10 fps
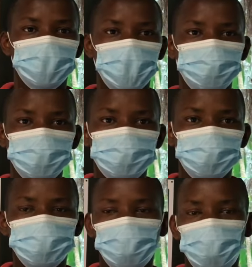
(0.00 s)

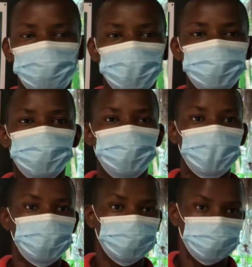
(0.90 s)
rehabilitate orphaned and
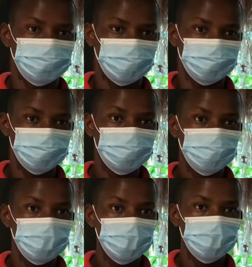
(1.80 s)
abandoned chimpanzees
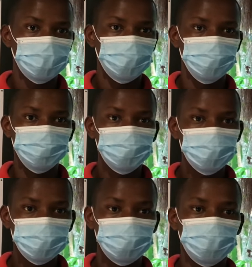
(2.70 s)
with the
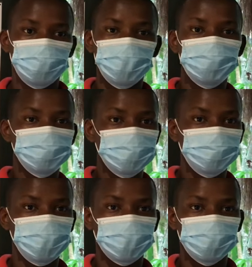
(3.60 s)
main aim of releasing
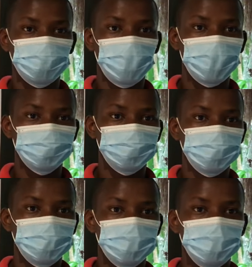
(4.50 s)
them back in the wild.
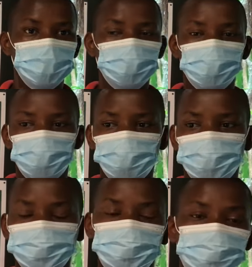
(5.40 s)
So
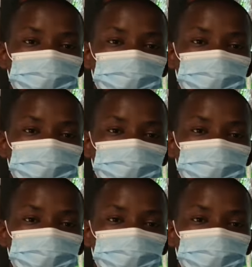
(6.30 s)
it is